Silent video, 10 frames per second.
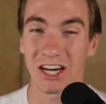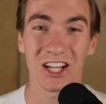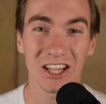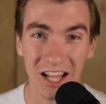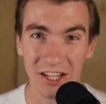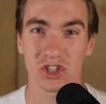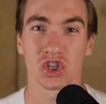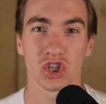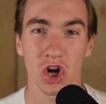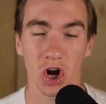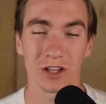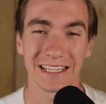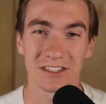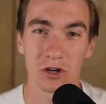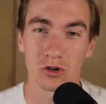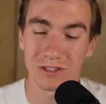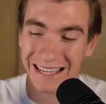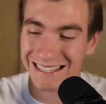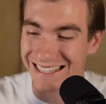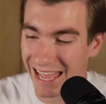Clutch Carlitos
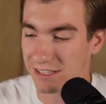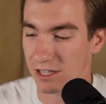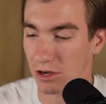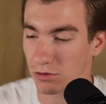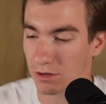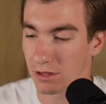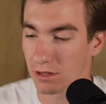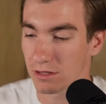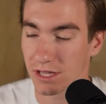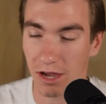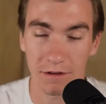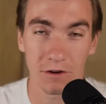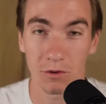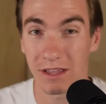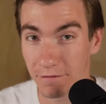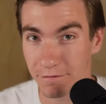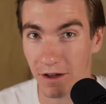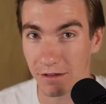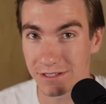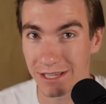takes out Tiafoe in
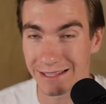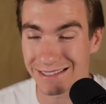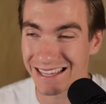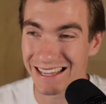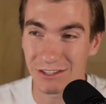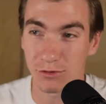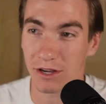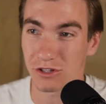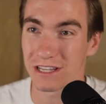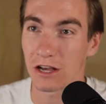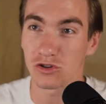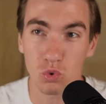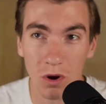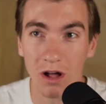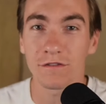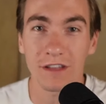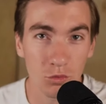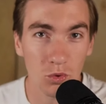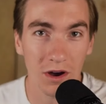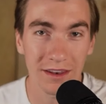five sets. His record is now
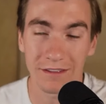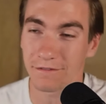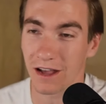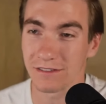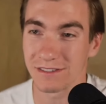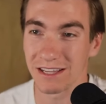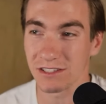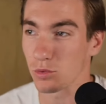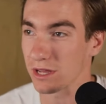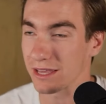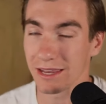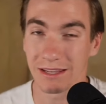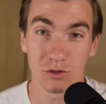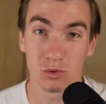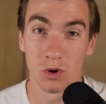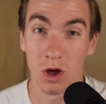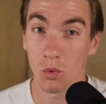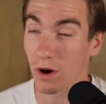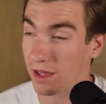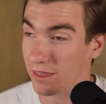12-1 in five sets, and we're going to get into
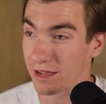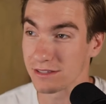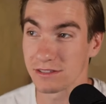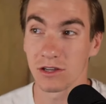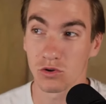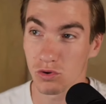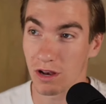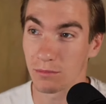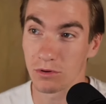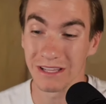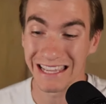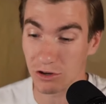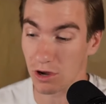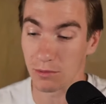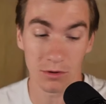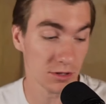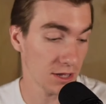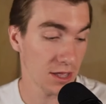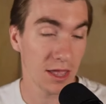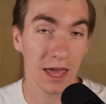why that is so incredible,
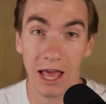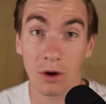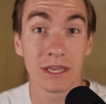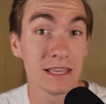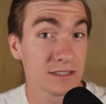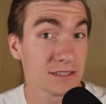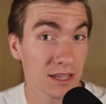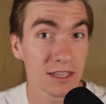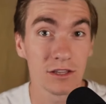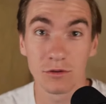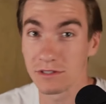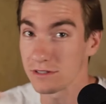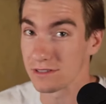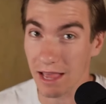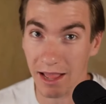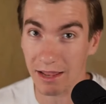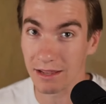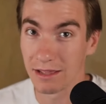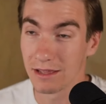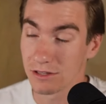and how he said he uses
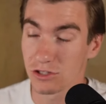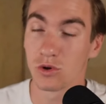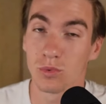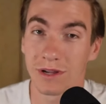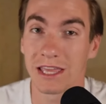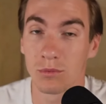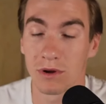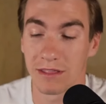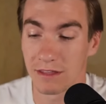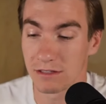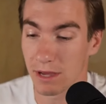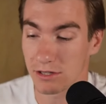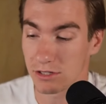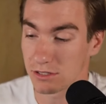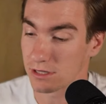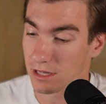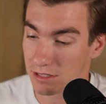that to keep winning these matches.